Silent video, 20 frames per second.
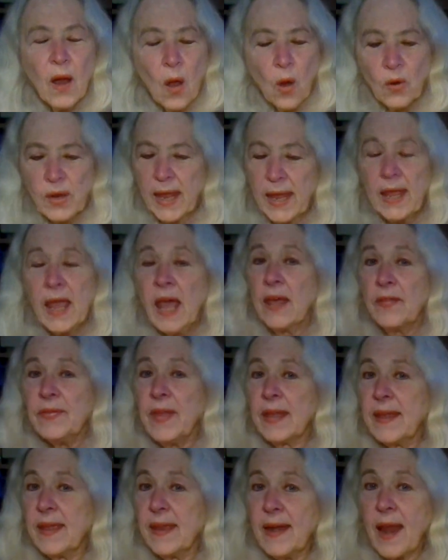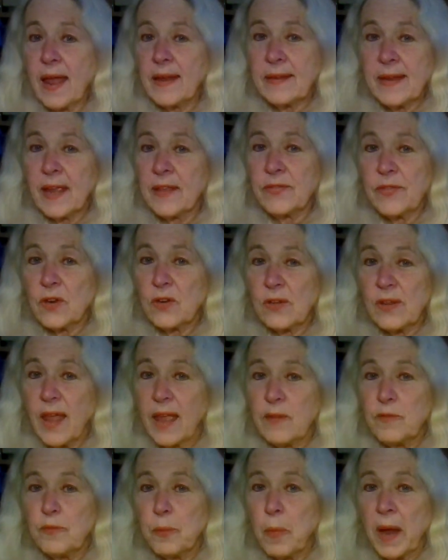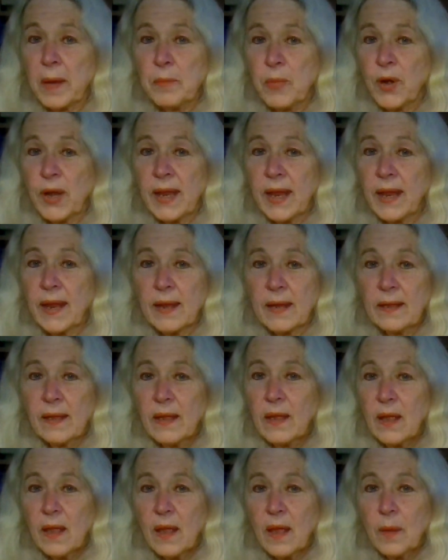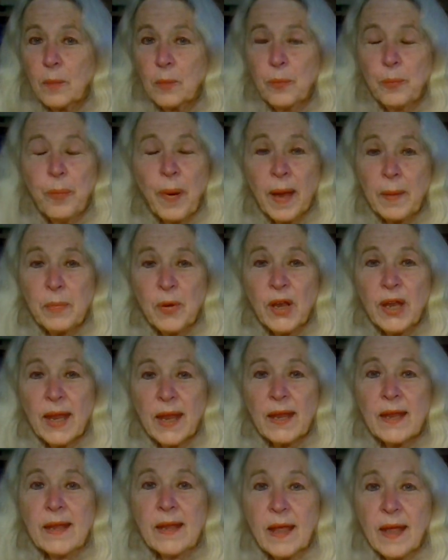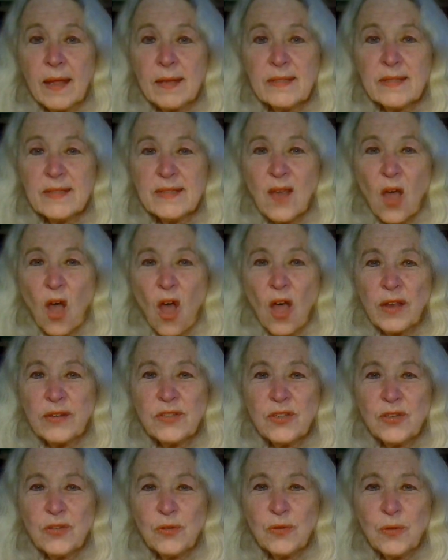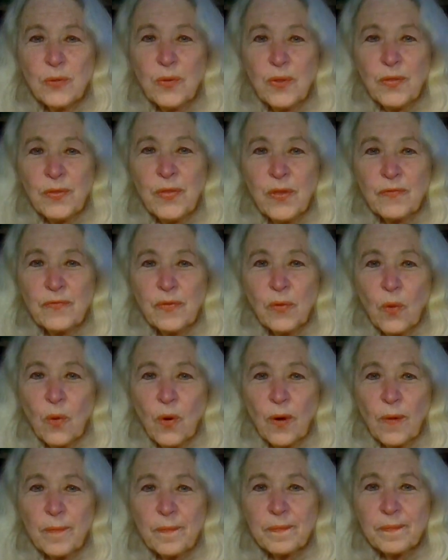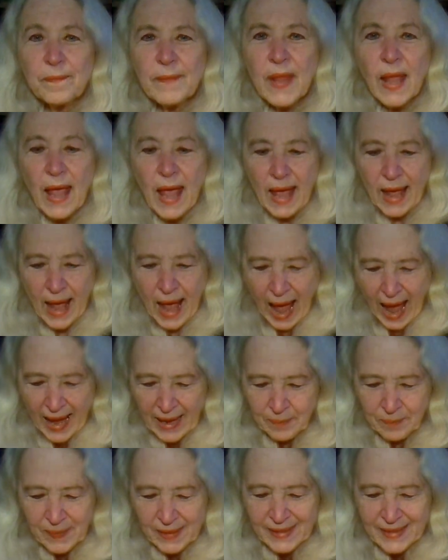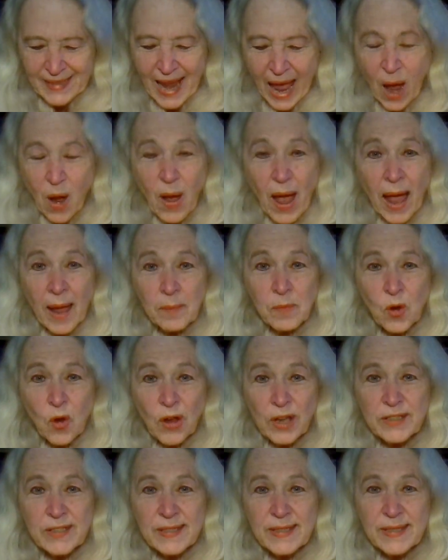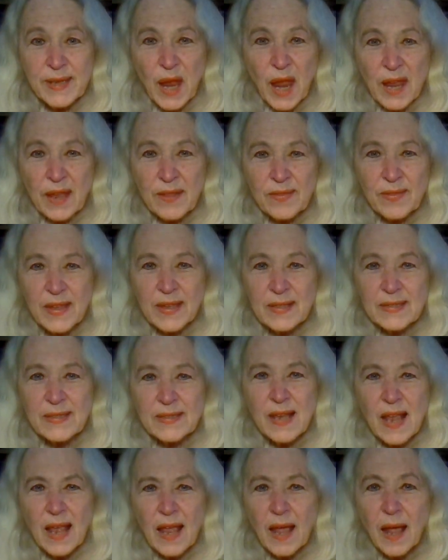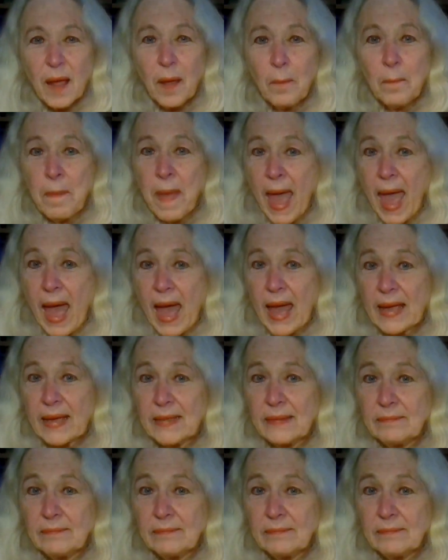Okay, they cannot get their life by bringing guns onto the floor. I'm going to take this back